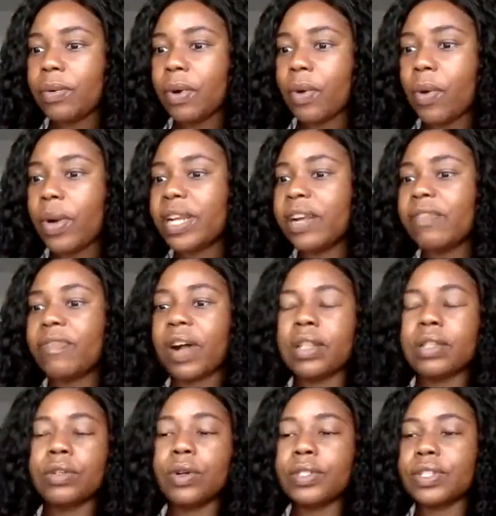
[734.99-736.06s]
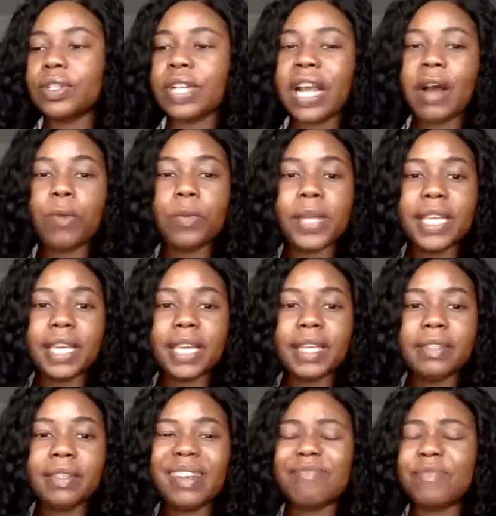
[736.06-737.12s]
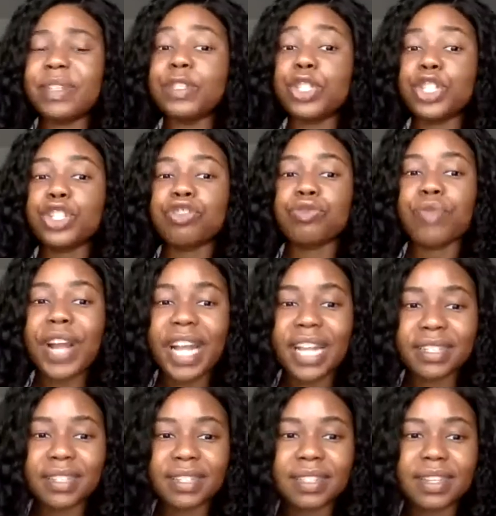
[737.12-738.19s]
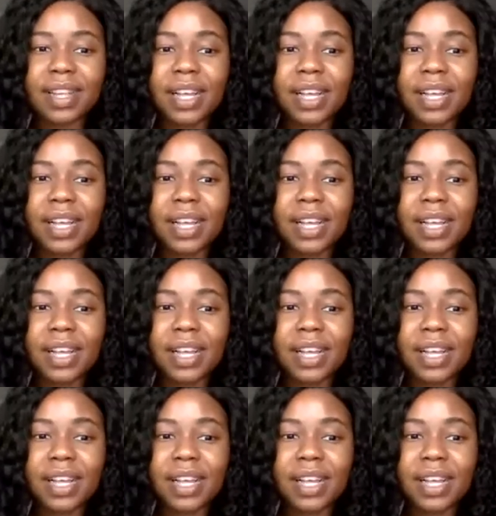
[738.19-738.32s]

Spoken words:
or your follicles are now weakened. They've been stressed.